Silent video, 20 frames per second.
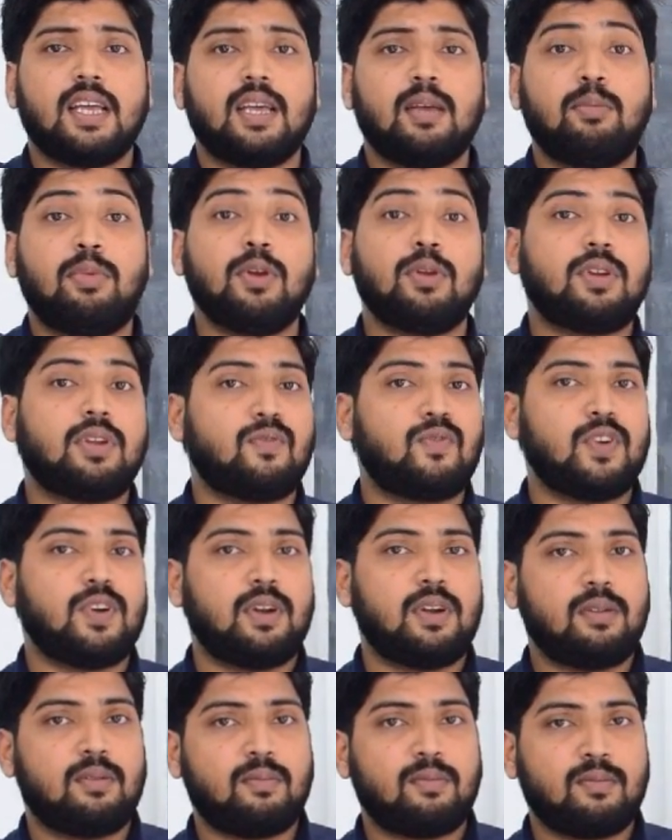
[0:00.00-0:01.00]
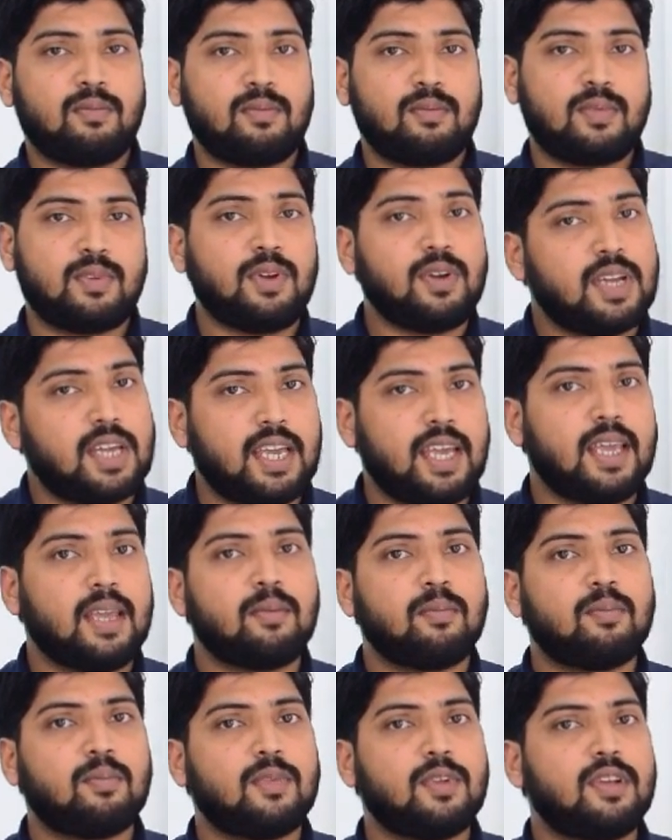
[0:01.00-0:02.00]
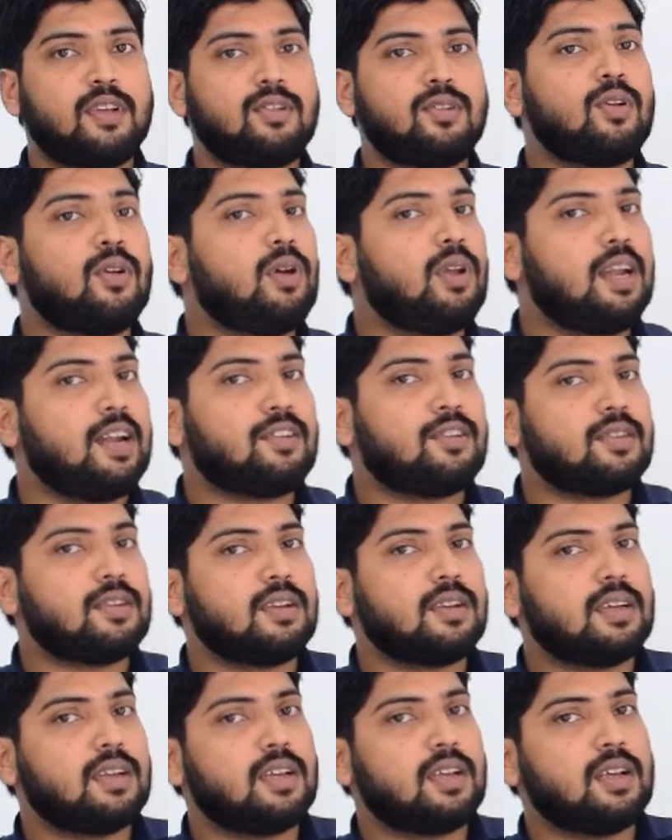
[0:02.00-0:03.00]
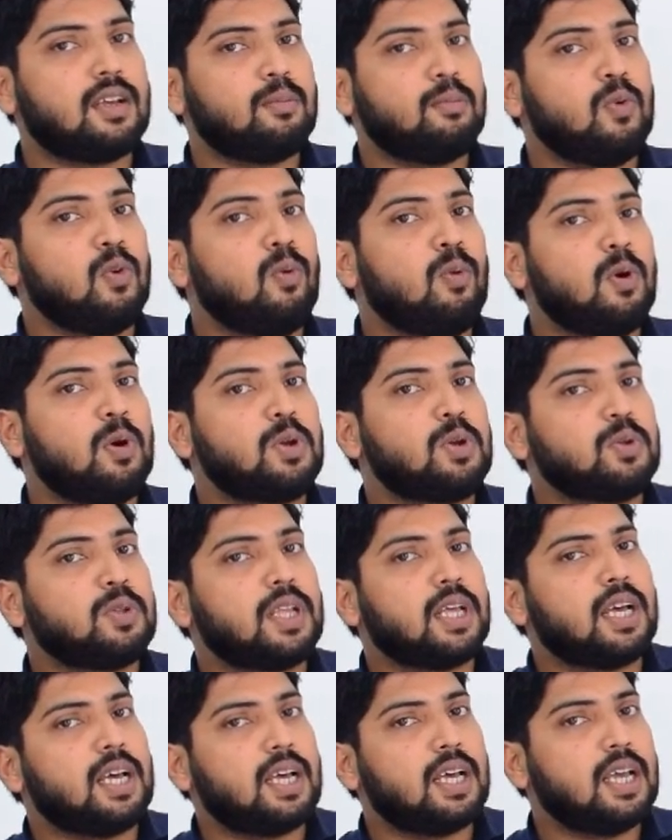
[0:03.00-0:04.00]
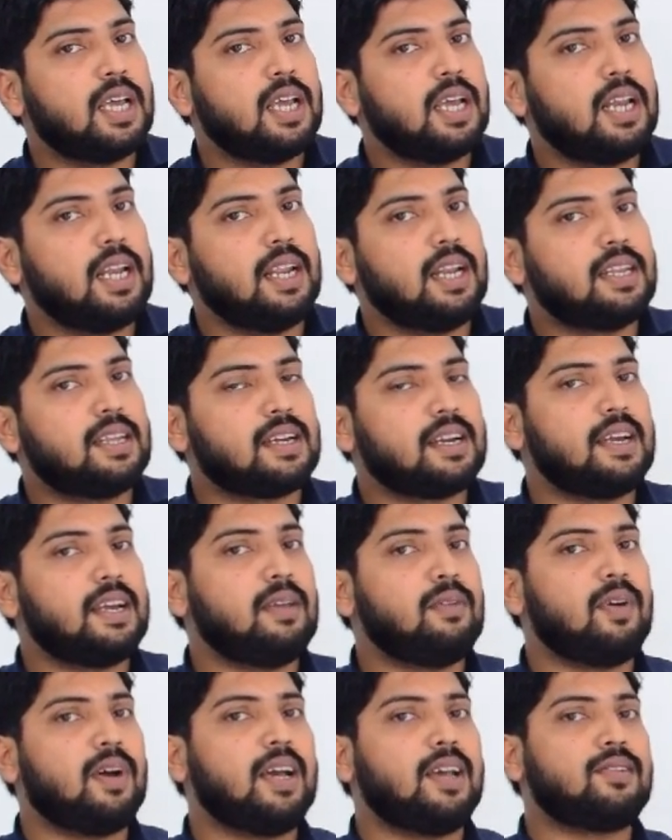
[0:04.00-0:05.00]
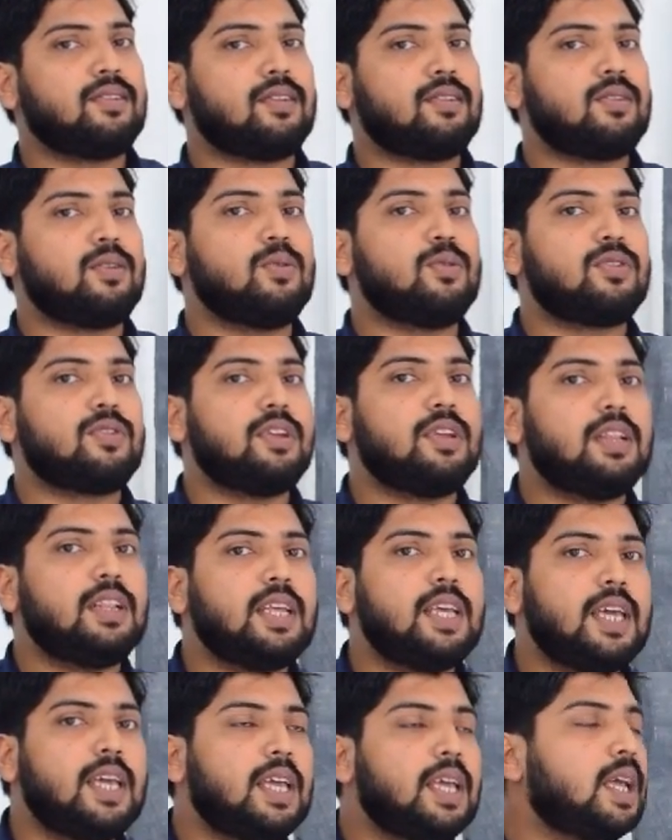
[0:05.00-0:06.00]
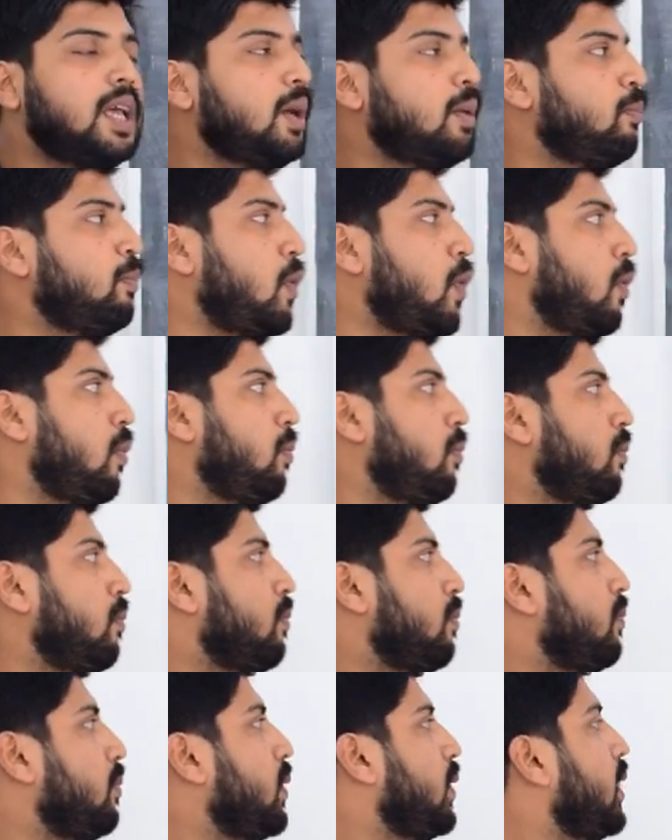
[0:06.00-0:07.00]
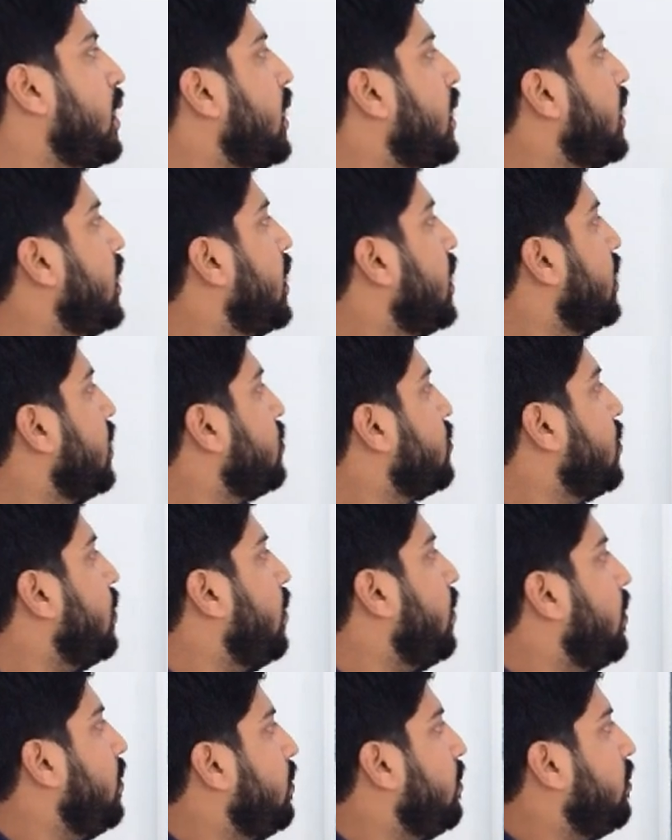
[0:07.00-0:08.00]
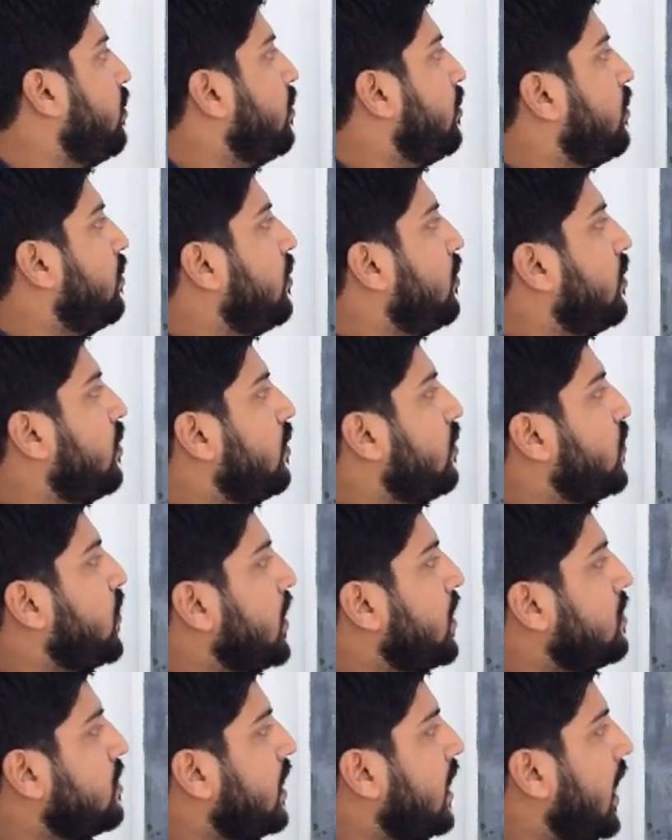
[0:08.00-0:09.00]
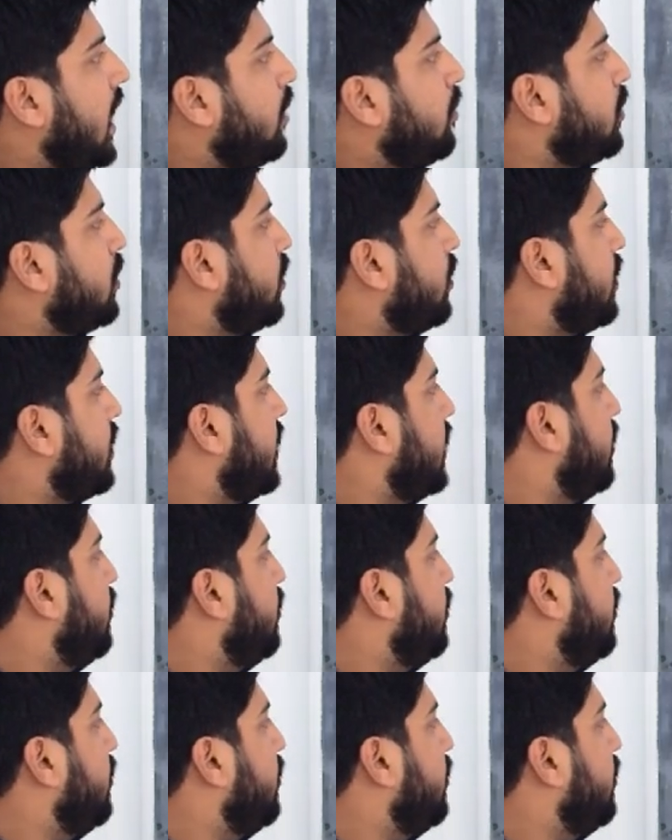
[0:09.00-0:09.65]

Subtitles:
beautiful. Okay, so let's move on to the literary devices used in the poem. So, first I am talking